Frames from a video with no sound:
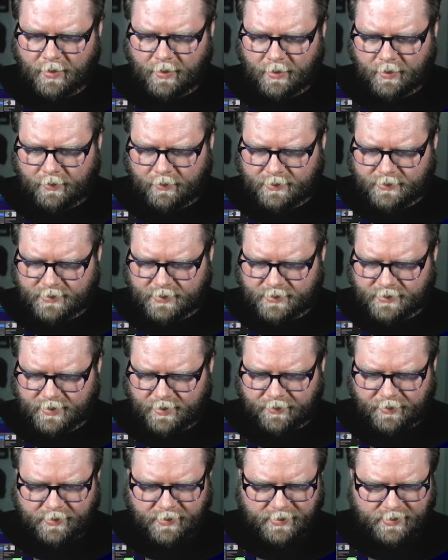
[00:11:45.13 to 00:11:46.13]
Oh, it's because I
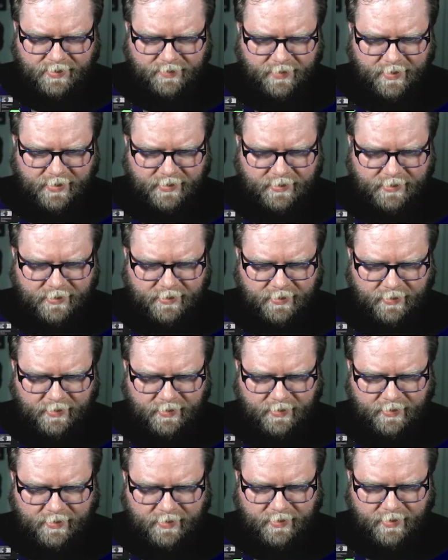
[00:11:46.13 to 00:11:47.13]
put the space, I
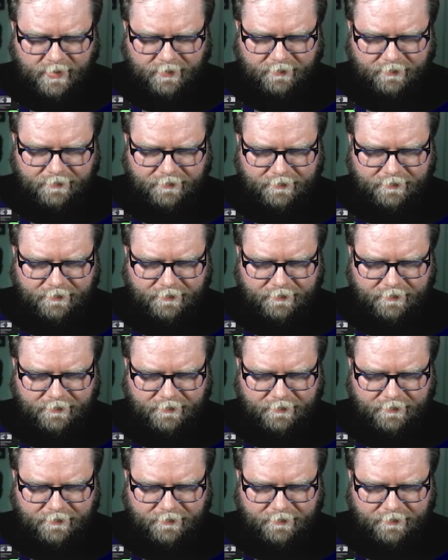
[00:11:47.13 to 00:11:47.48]
think. Yep.